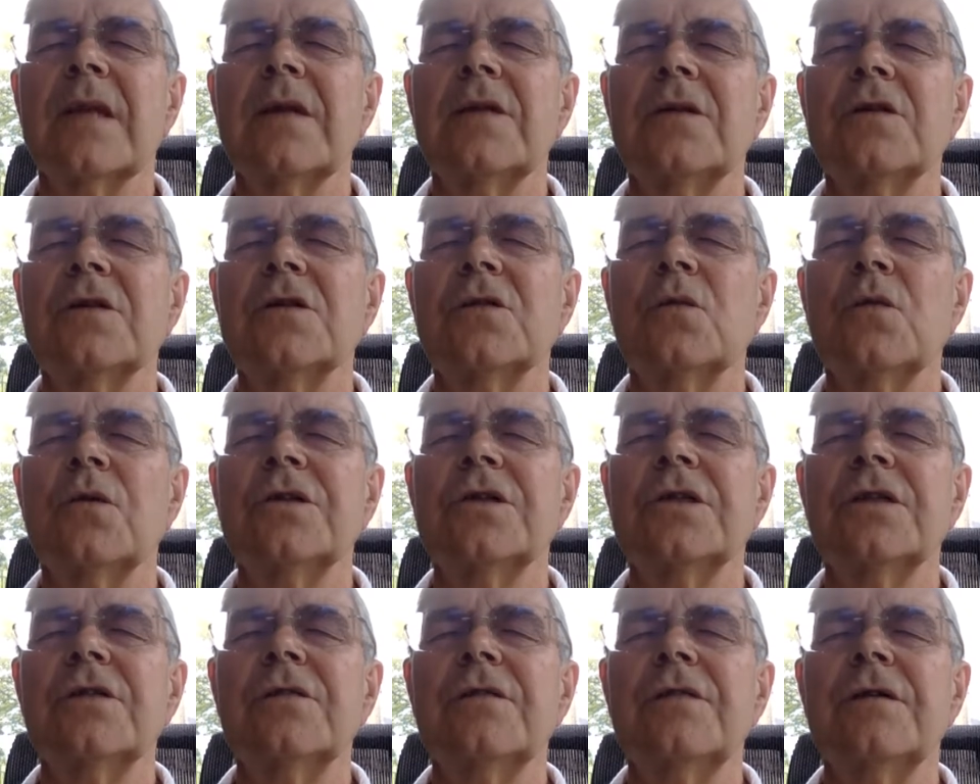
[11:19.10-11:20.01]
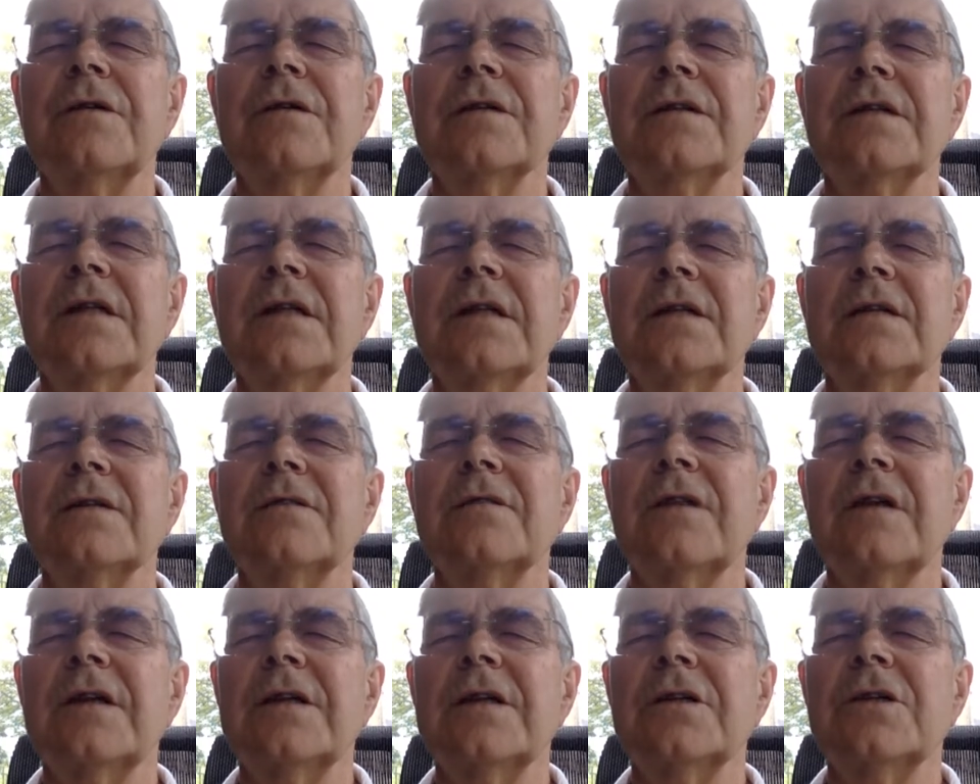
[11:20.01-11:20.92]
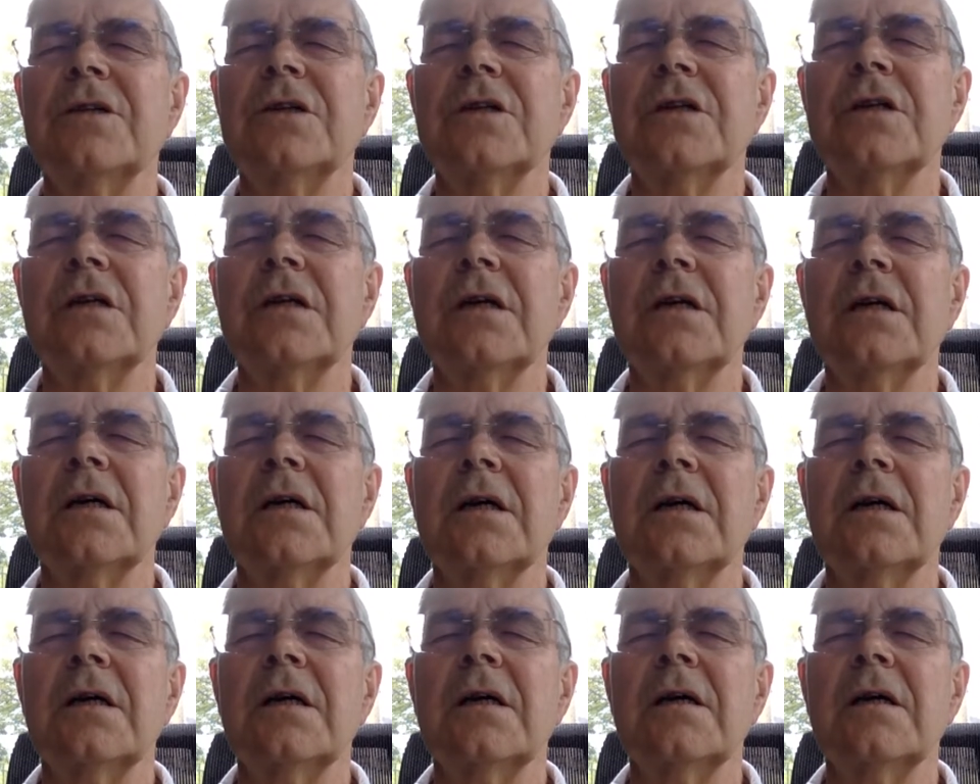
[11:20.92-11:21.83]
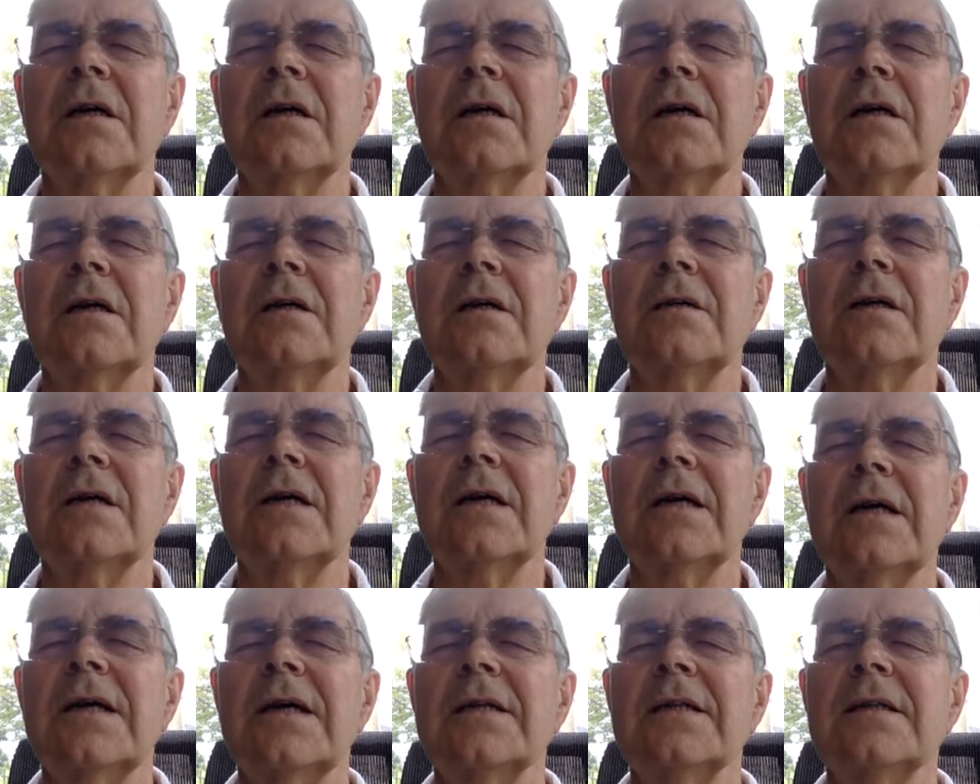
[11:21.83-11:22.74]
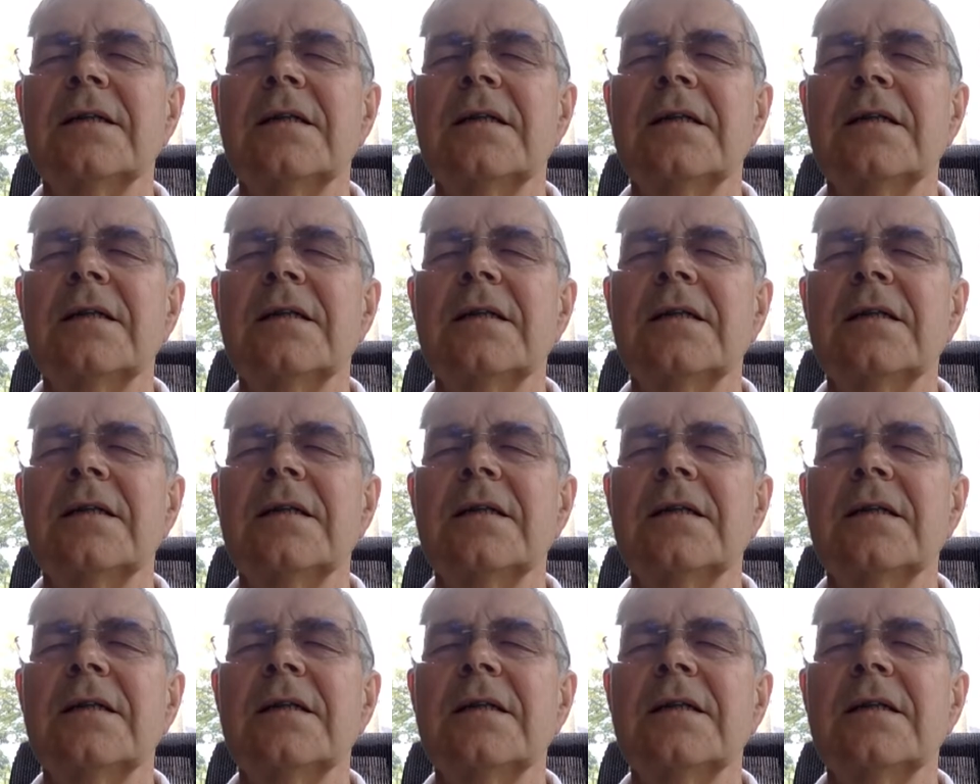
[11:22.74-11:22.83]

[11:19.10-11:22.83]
Just watching for a sense of energy in the head